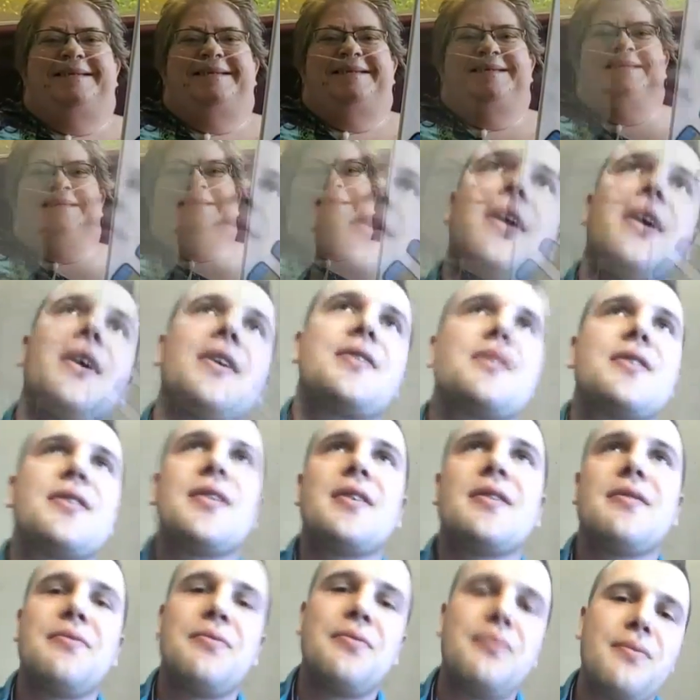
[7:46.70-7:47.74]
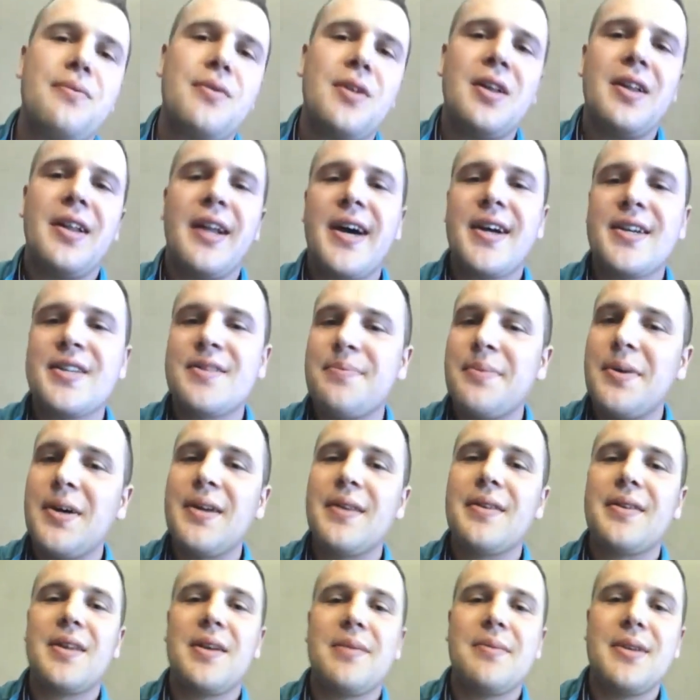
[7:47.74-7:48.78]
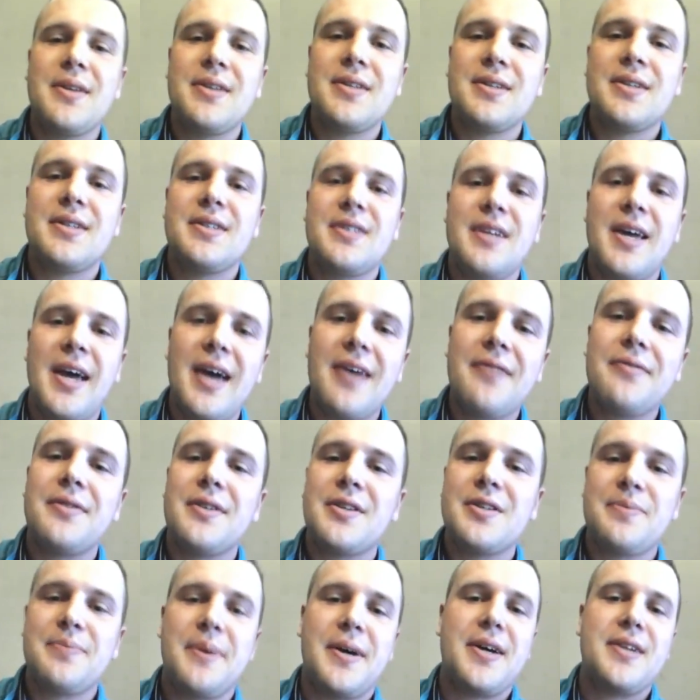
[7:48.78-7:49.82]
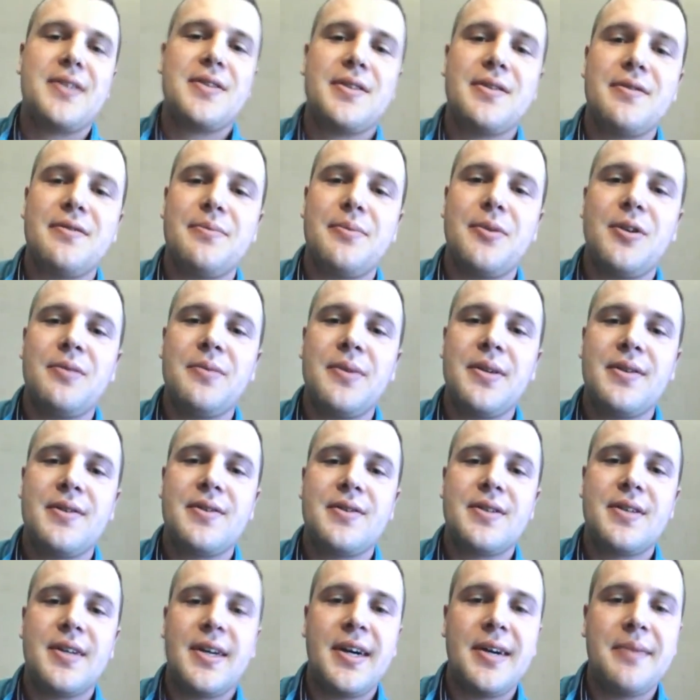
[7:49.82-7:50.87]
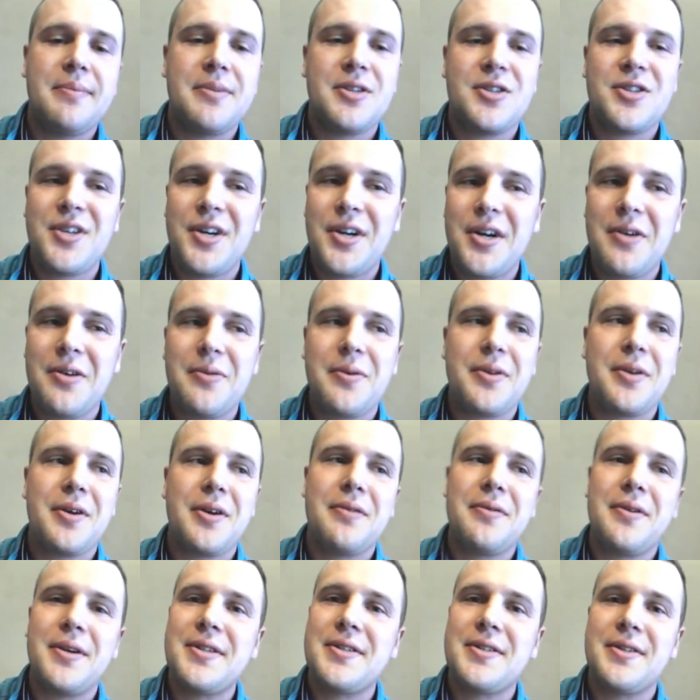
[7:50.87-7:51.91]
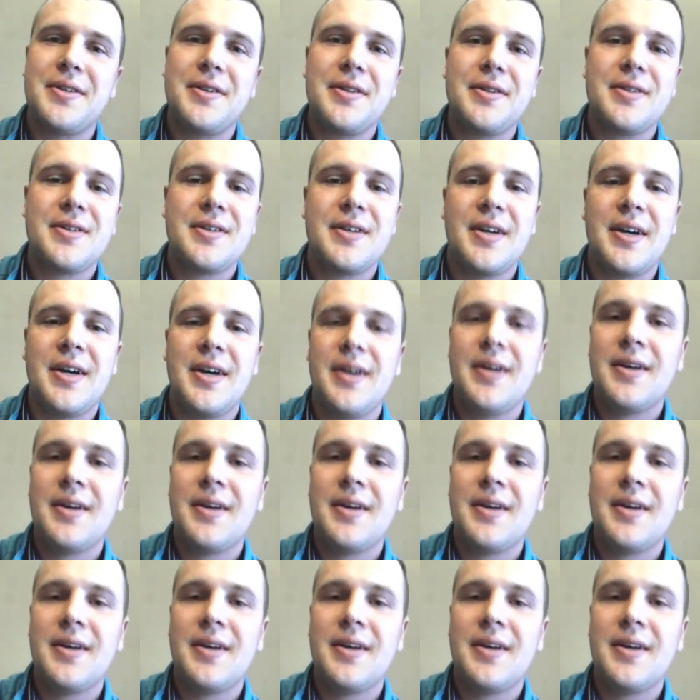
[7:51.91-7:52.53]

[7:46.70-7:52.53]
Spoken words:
The culmination of the last month, I mean, to have these positive moments, to share with our residents,